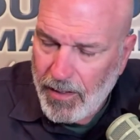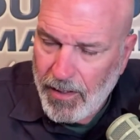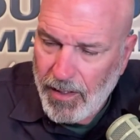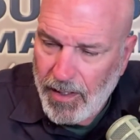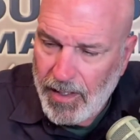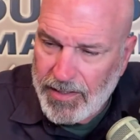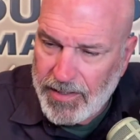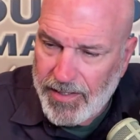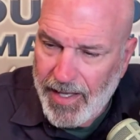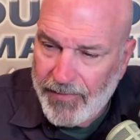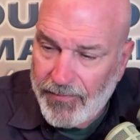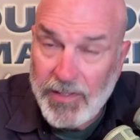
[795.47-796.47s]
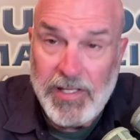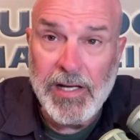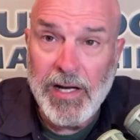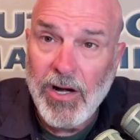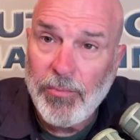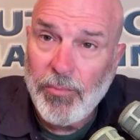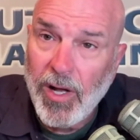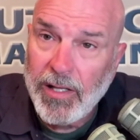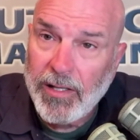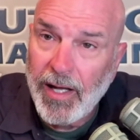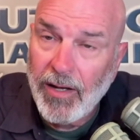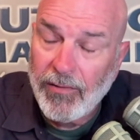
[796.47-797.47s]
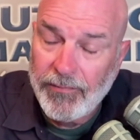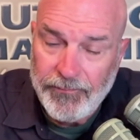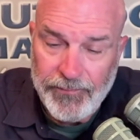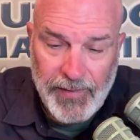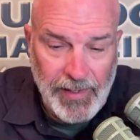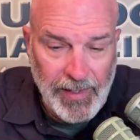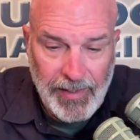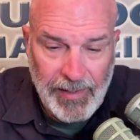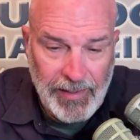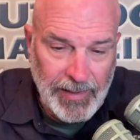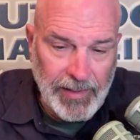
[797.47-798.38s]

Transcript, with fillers: is that the DNR brought it down. Uh,